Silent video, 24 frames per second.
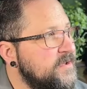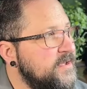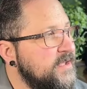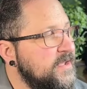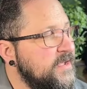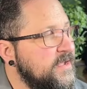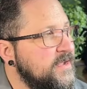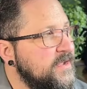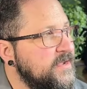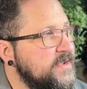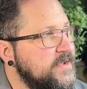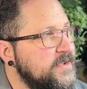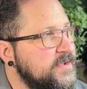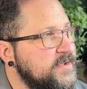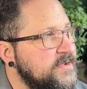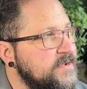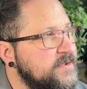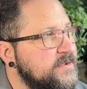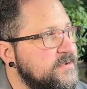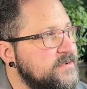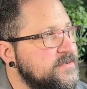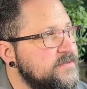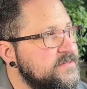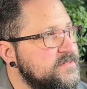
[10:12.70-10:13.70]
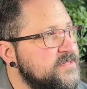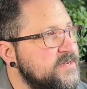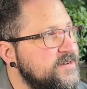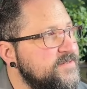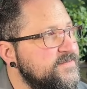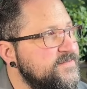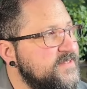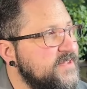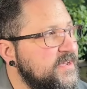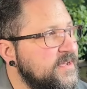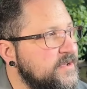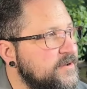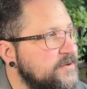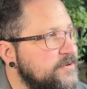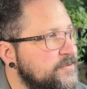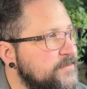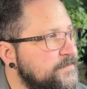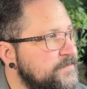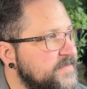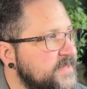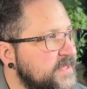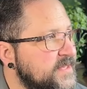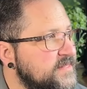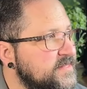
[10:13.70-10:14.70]
a dovetail,
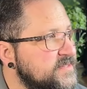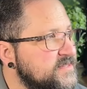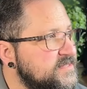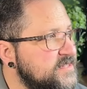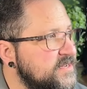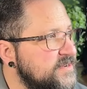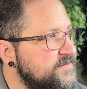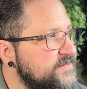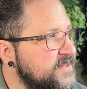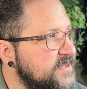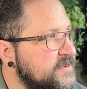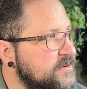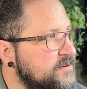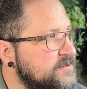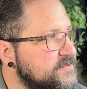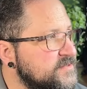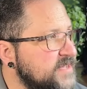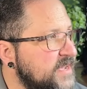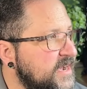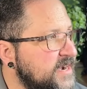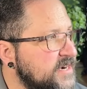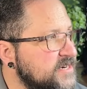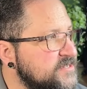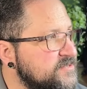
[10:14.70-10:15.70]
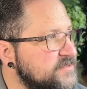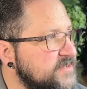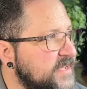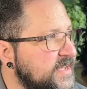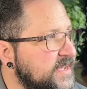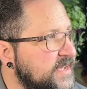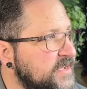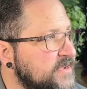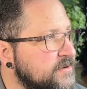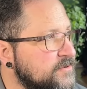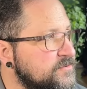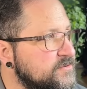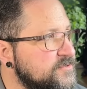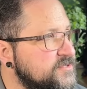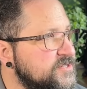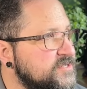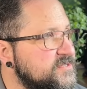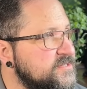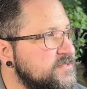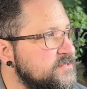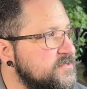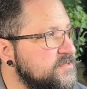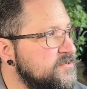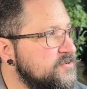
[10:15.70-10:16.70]
and this dovetail is actually angled
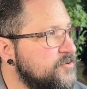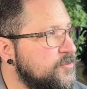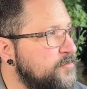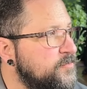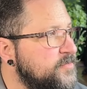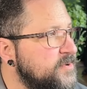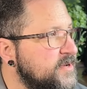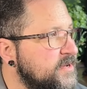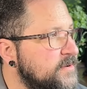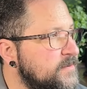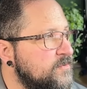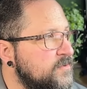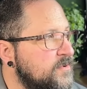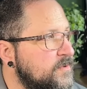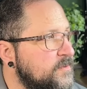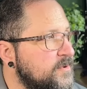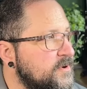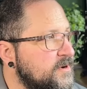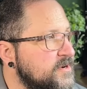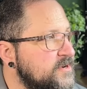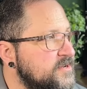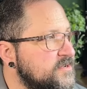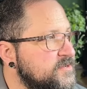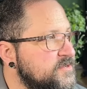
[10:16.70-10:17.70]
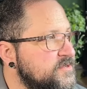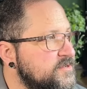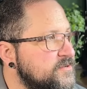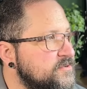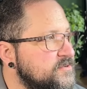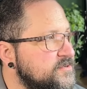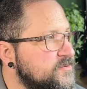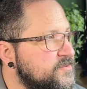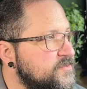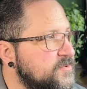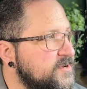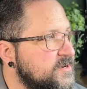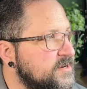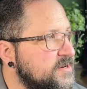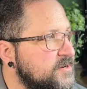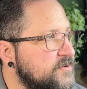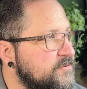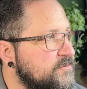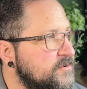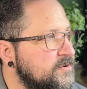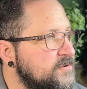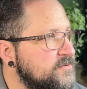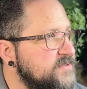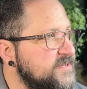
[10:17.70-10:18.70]
just a little bit. What we're going to do is we're going to
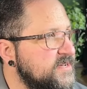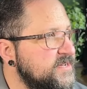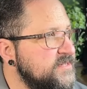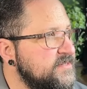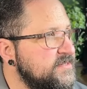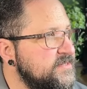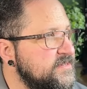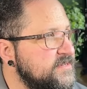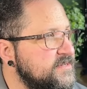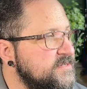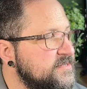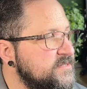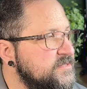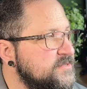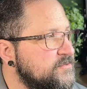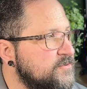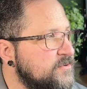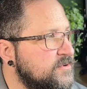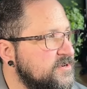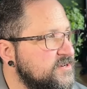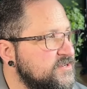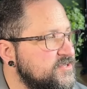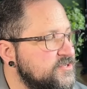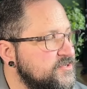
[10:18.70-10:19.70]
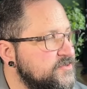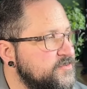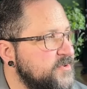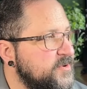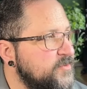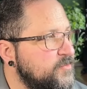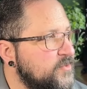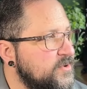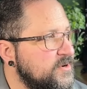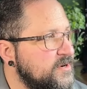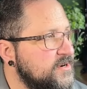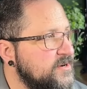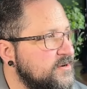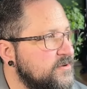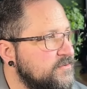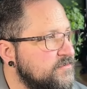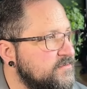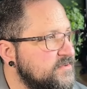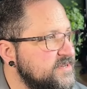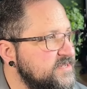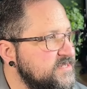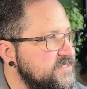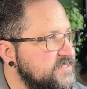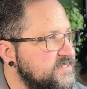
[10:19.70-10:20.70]
rotate these, or excuse me, we're going to
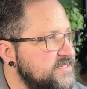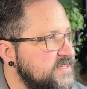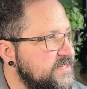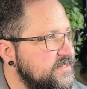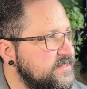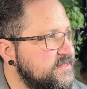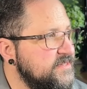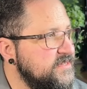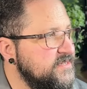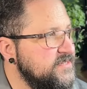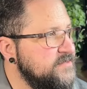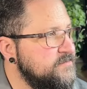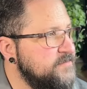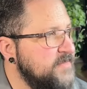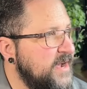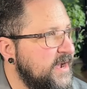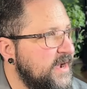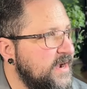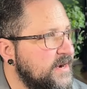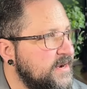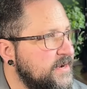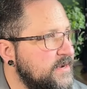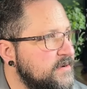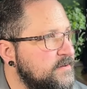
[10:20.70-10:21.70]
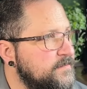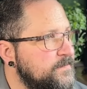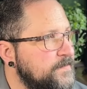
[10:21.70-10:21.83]
reset these back